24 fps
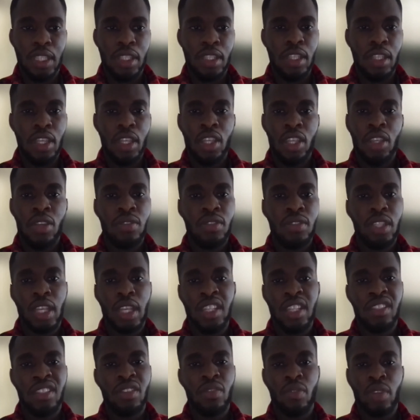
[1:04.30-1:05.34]
in
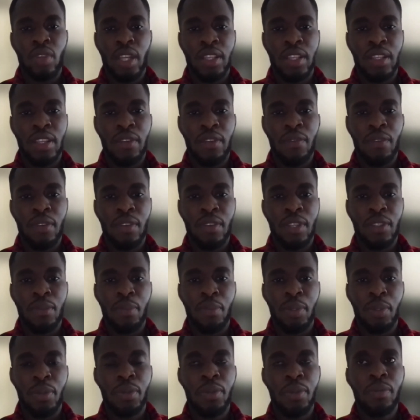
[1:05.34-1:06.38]
usually isn't really the diverse
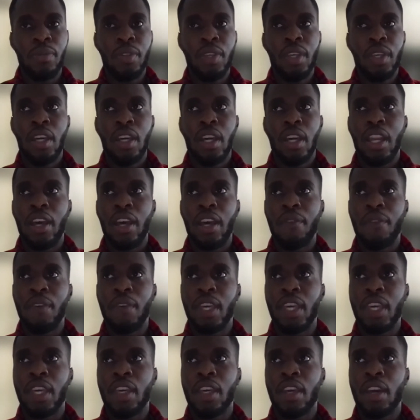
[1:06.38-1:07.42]
pool. And I
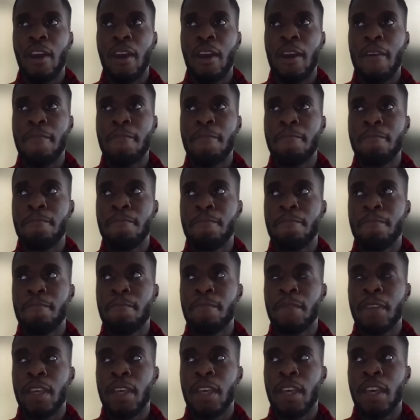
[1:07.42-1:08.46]
think
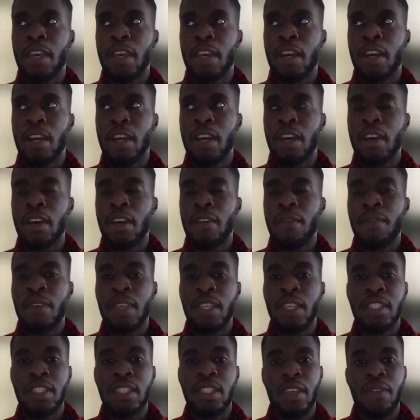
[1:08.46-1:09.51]

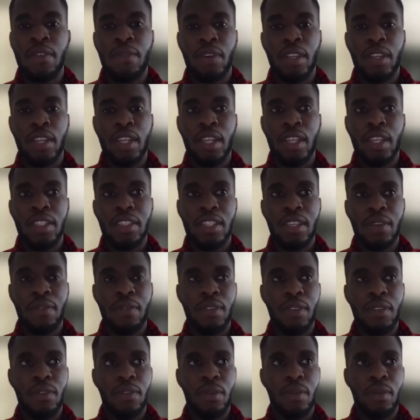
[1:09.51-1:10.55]
VC funding
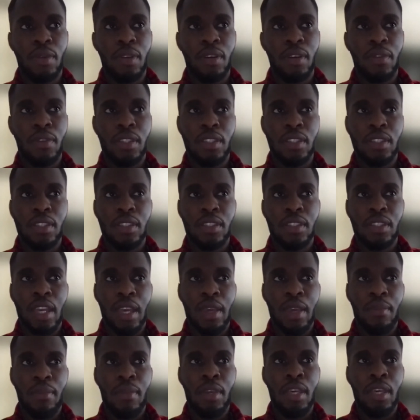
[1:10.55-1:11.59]
suffers from a lot of the
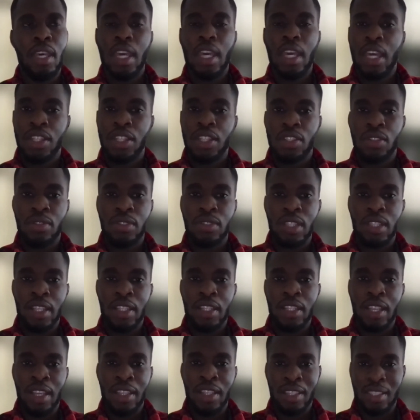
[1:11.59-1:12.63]
same issues that
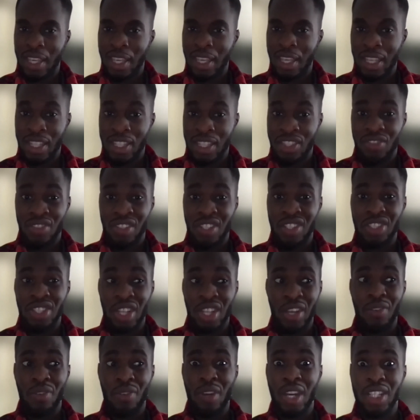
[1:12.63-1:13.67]
the tech industry in
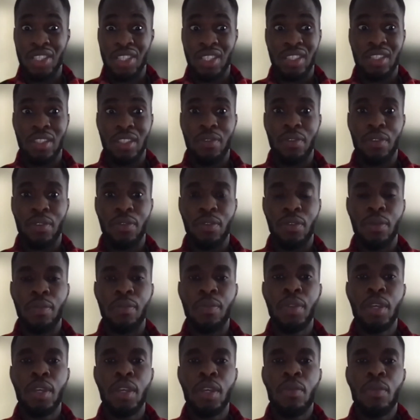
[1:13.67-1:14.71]
general actually suffers from,
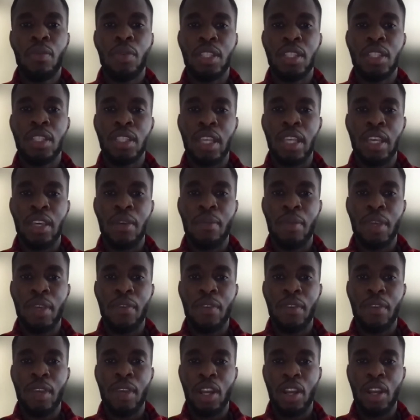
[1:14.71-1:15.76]
which is it can be a
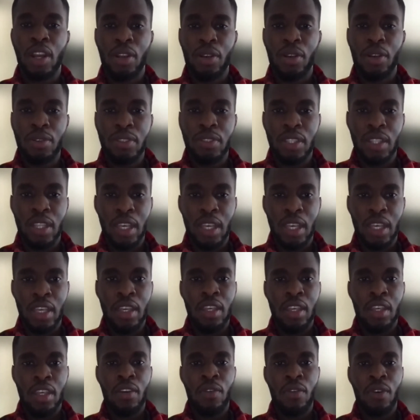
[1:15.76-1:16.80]
very close-knit
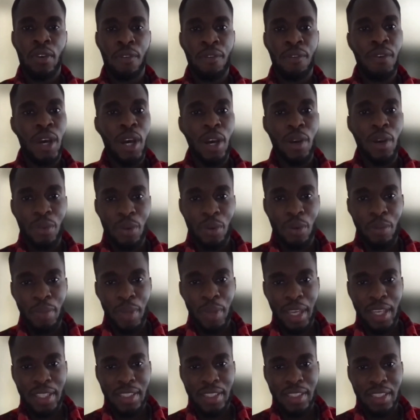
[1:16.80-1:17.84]
referral
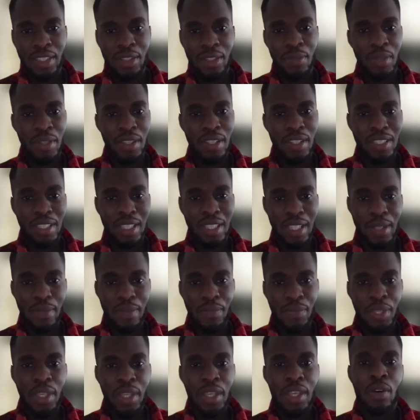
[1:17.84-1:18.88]
based community
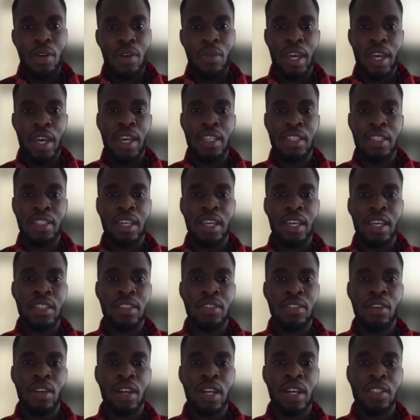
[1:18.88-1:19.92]
where
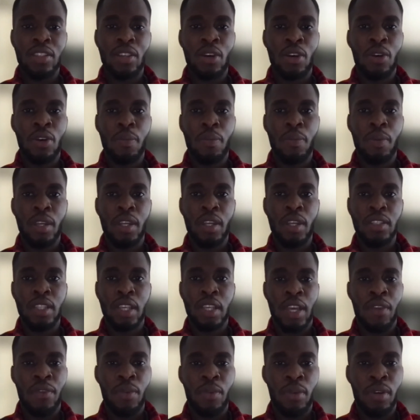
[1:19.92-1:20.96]
it's not as open as
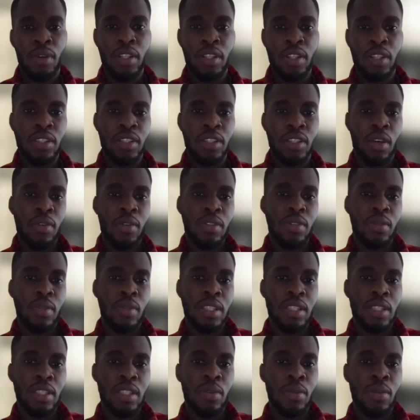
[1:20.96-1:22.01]
like everyone can just go to
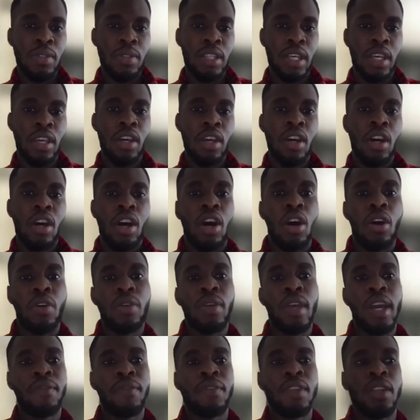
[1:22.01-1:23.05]
it. It's almost like, oh,
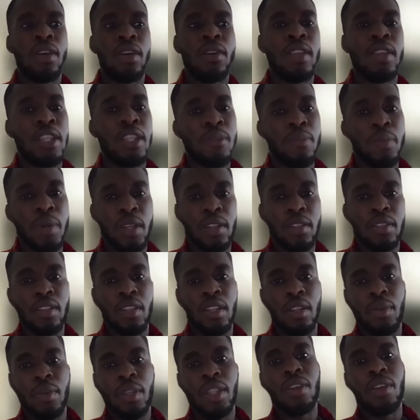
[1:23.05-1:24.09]
you have to know this
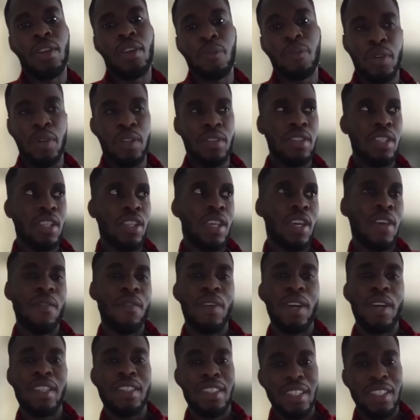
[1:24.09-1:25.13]
person, and when you know this person you get
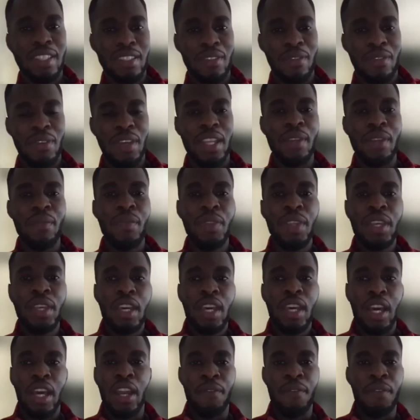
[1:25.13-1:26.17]
invited to this event.
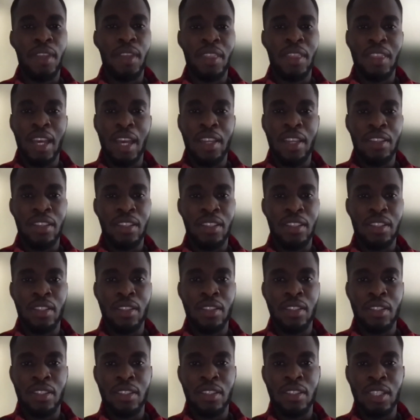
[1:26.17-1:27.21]
And I think that
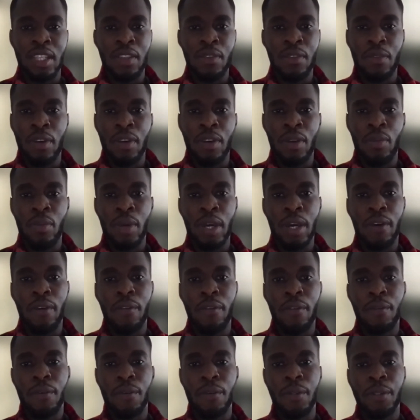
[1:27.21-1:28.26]
doesn't seed very
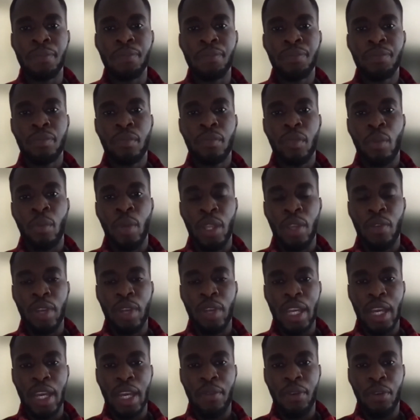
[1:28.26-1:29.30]
well for when you
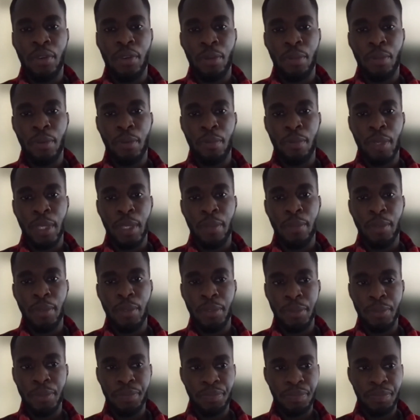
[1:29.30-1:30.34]
already have a group of
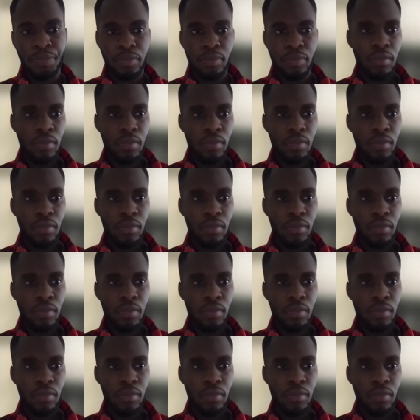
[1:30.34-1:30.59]
people